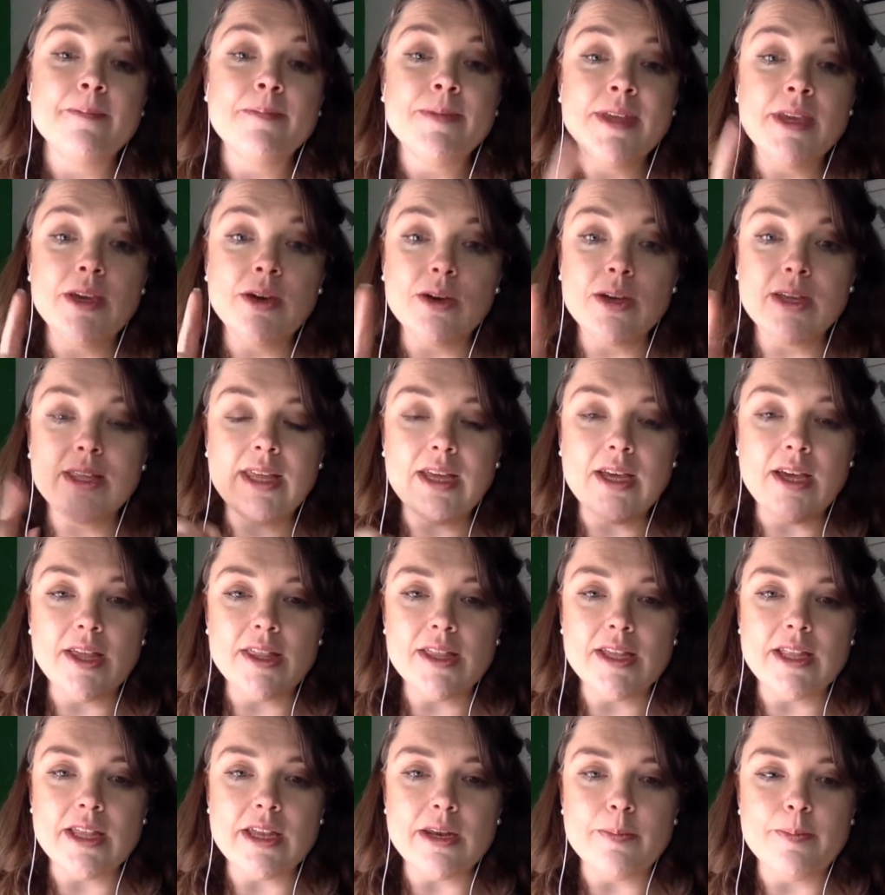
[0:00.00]
you can click on the
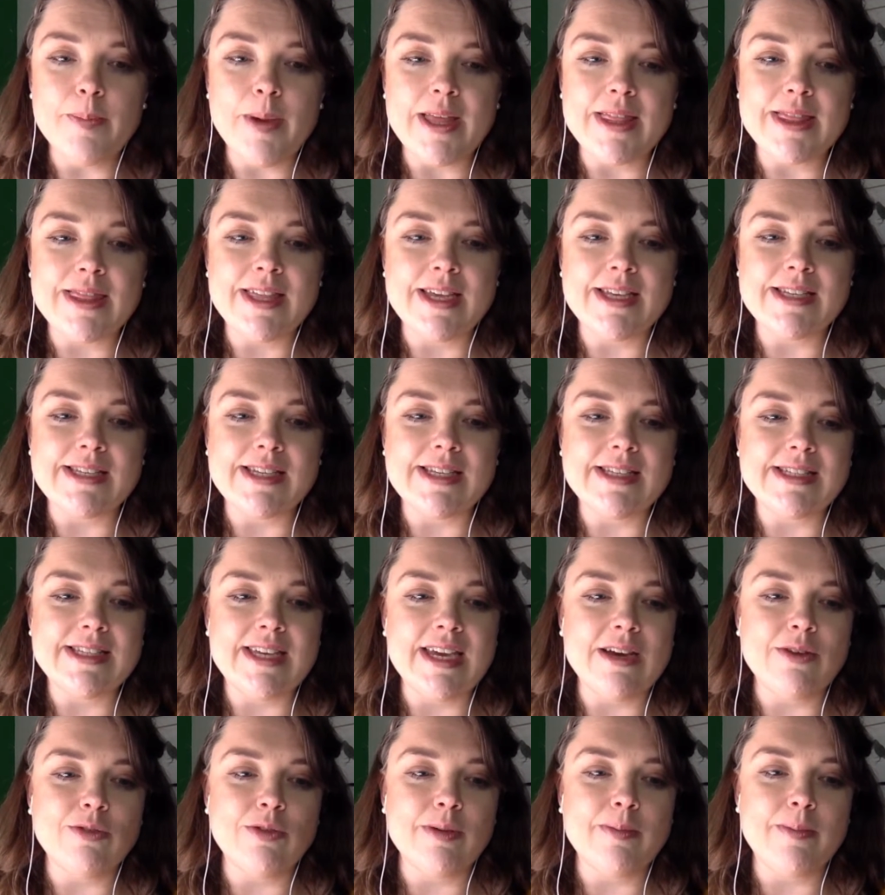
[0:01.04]
little button that says
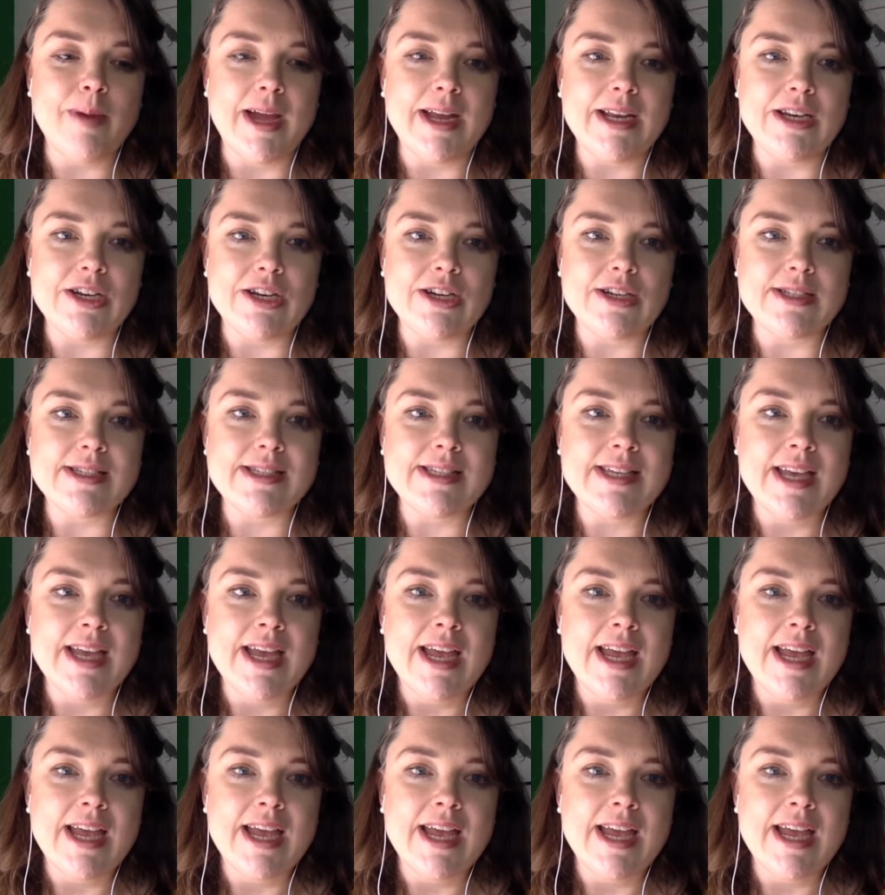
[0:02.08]
get reminders.